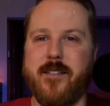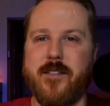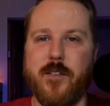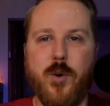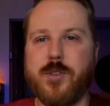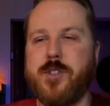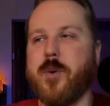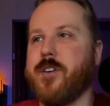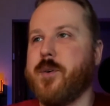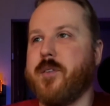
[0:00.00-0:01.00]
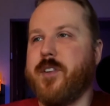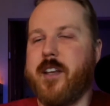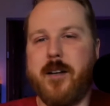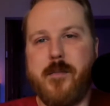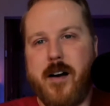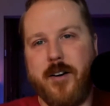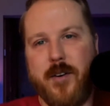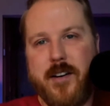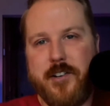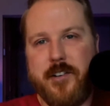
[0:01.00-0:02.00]
Of course, you want to do everything in
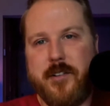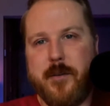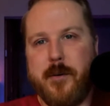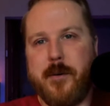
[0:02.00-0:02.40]
moderation,